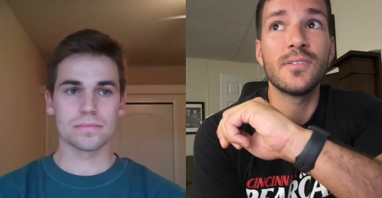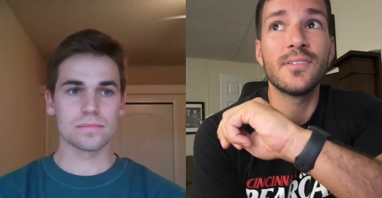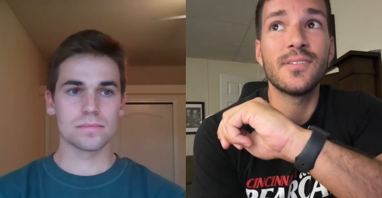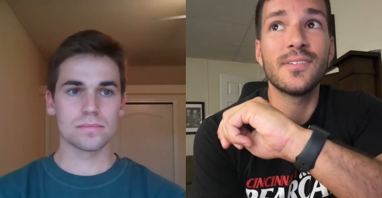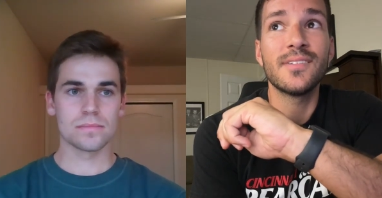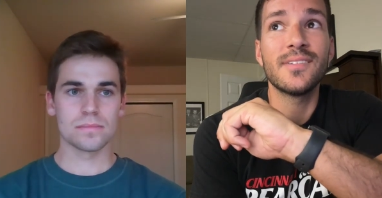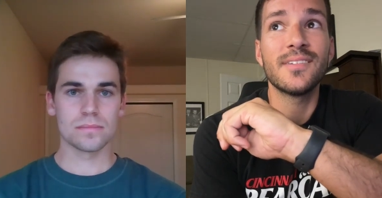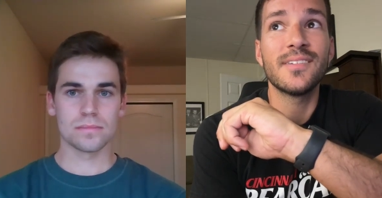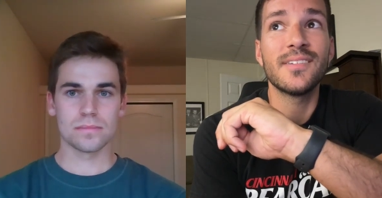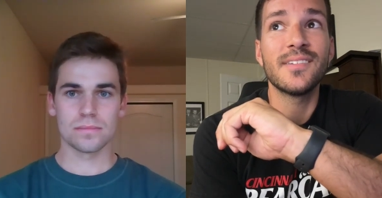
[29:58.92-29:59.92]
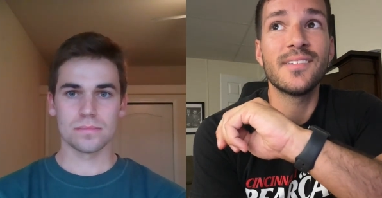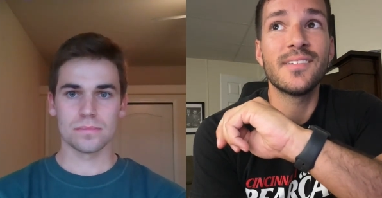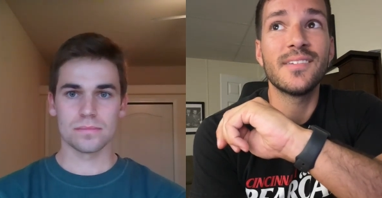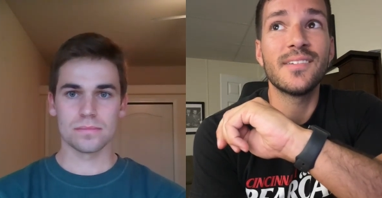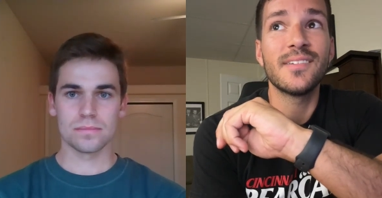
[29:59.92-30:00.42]

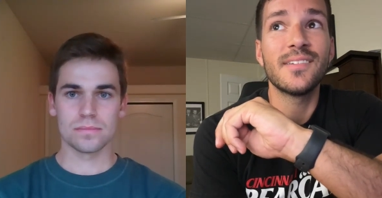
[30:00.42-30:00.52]
No one is speaking in this clip.